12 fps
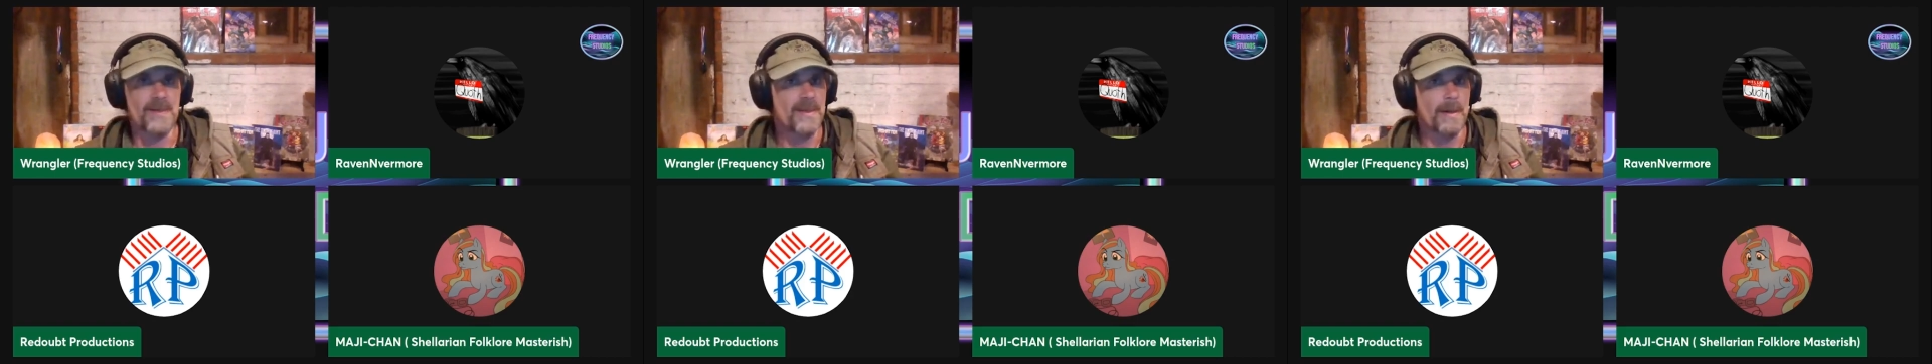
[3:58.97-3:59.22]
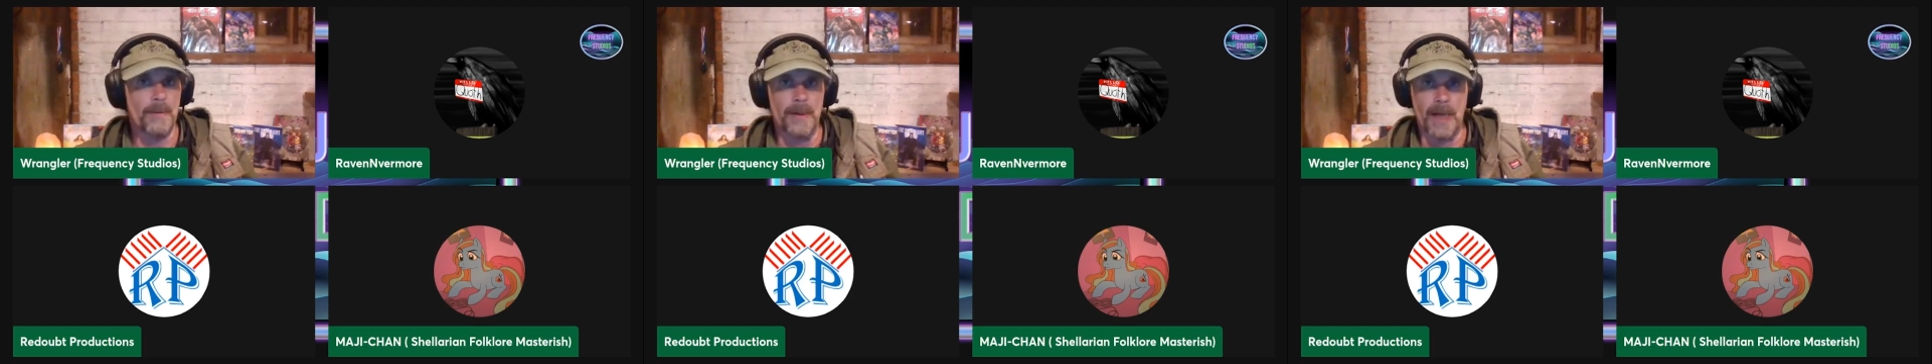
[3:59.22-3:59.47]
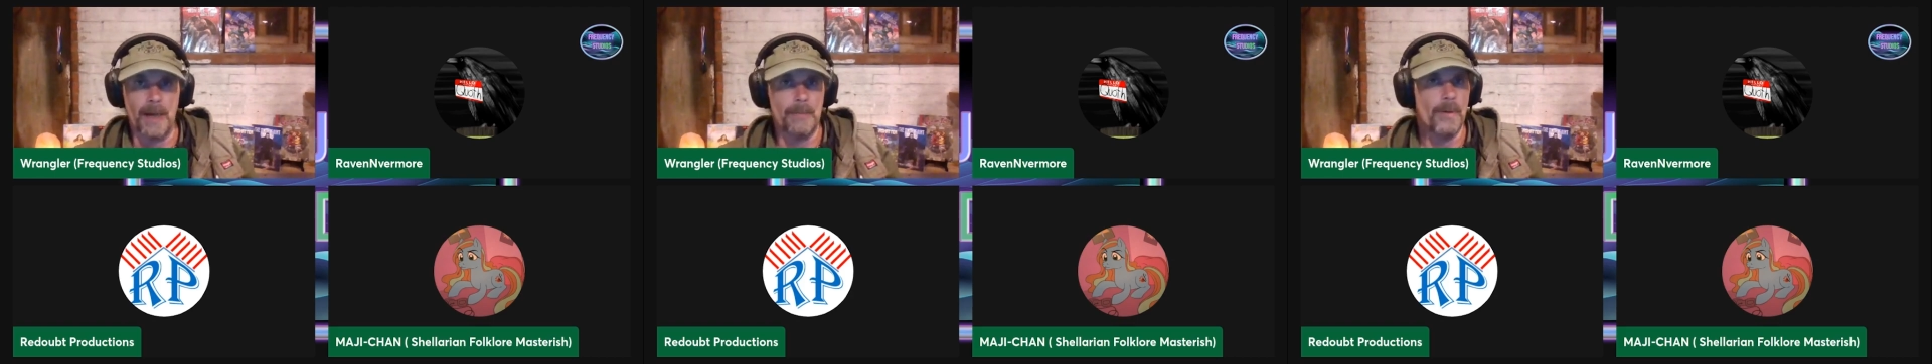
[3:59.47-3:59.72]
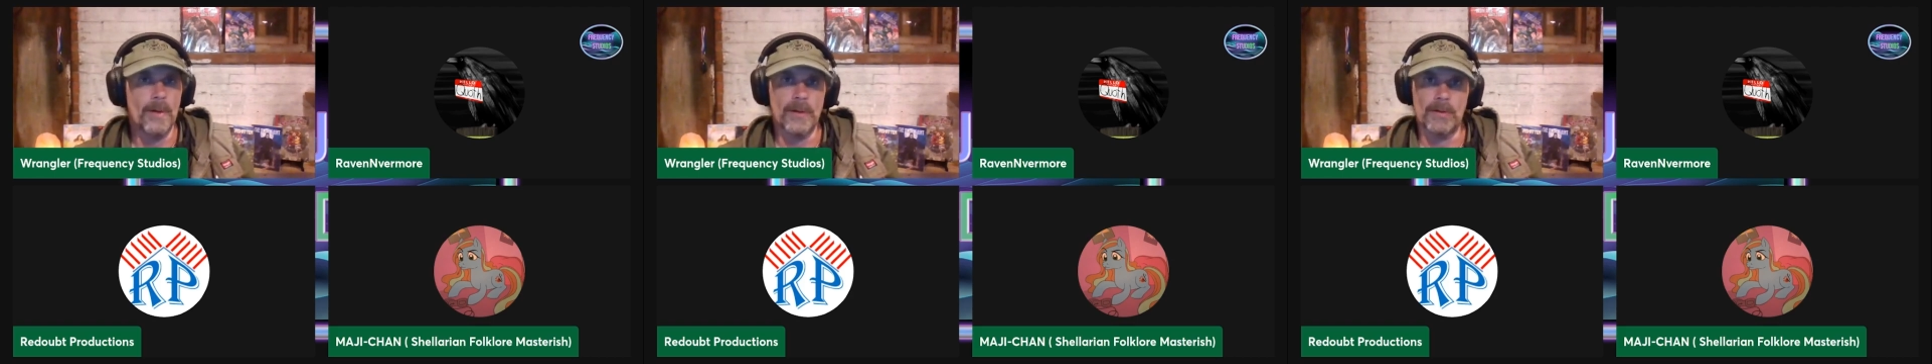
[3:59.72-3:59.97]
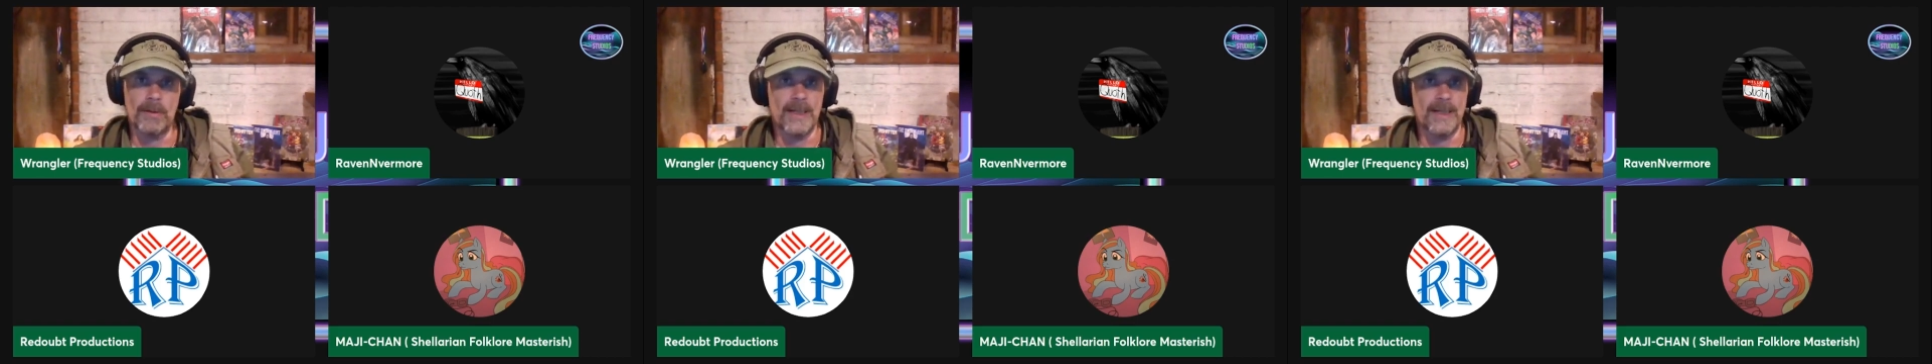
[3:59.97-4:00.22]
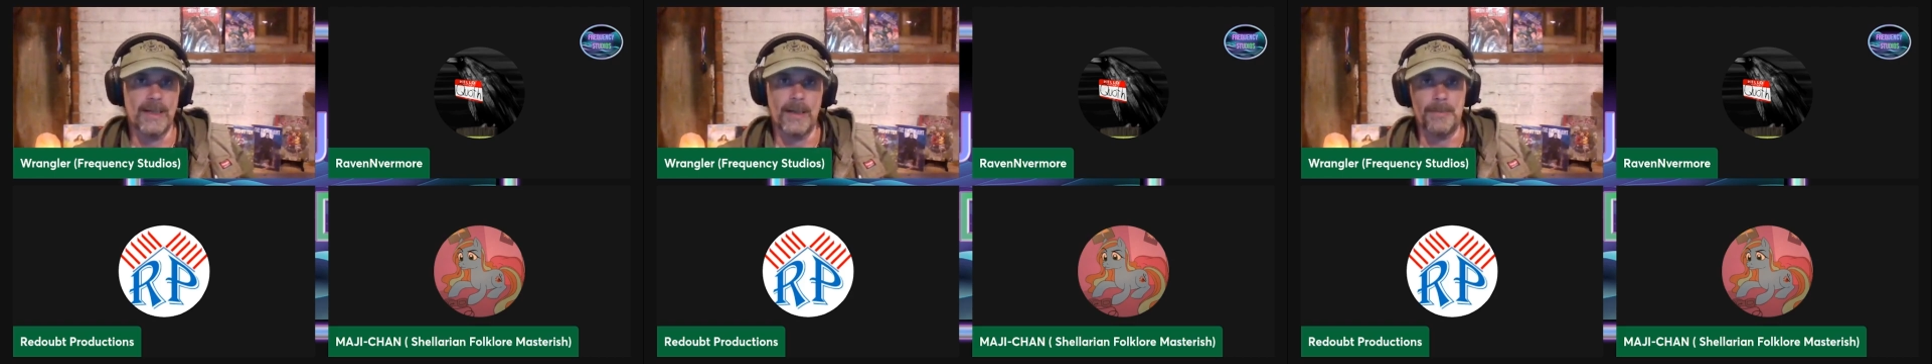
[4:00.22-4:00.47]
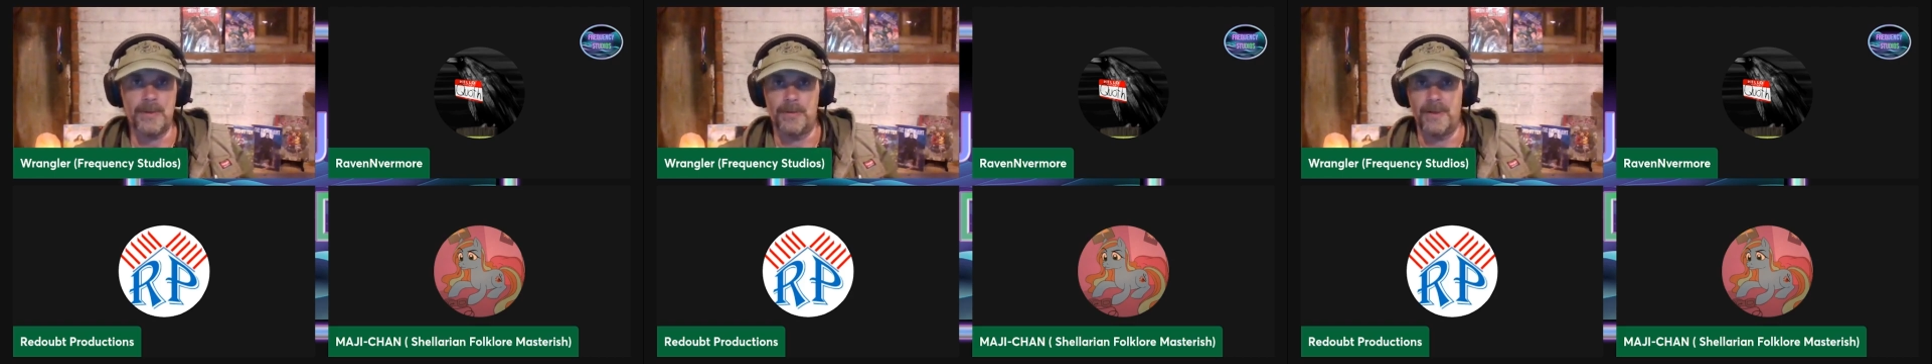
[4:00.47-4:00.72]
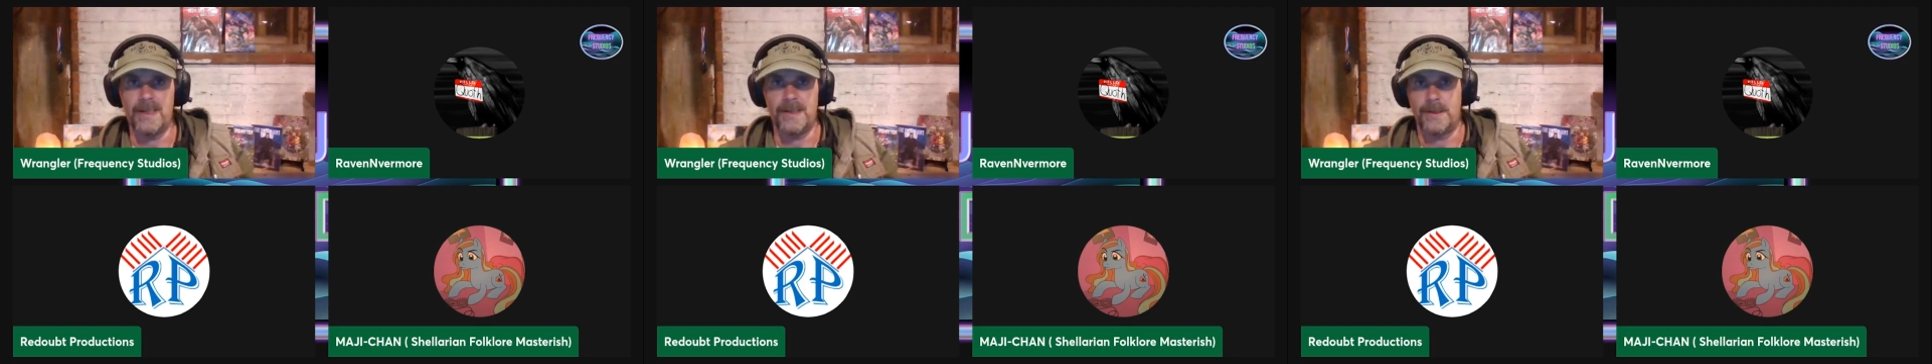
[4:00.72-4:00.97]
they were not bored leading up to
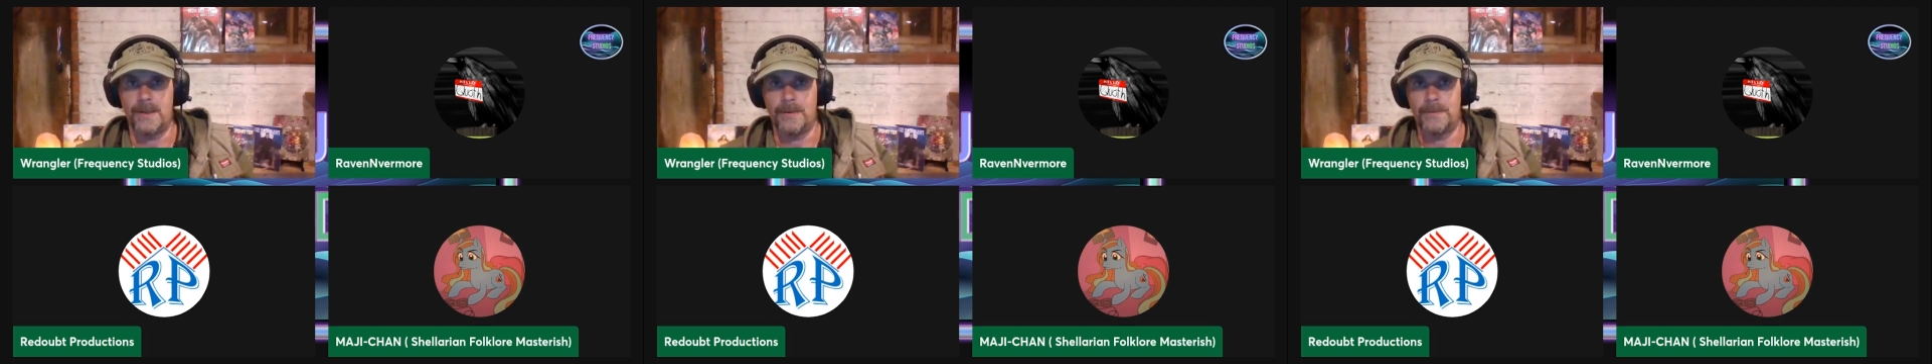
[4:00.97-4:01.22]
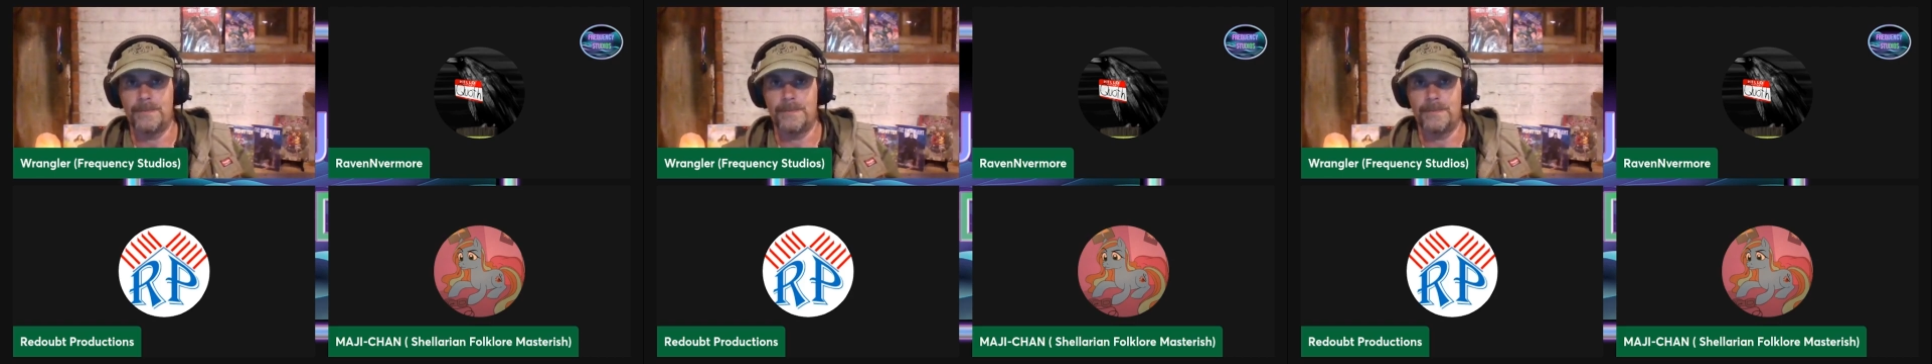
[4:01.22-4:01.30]
it. So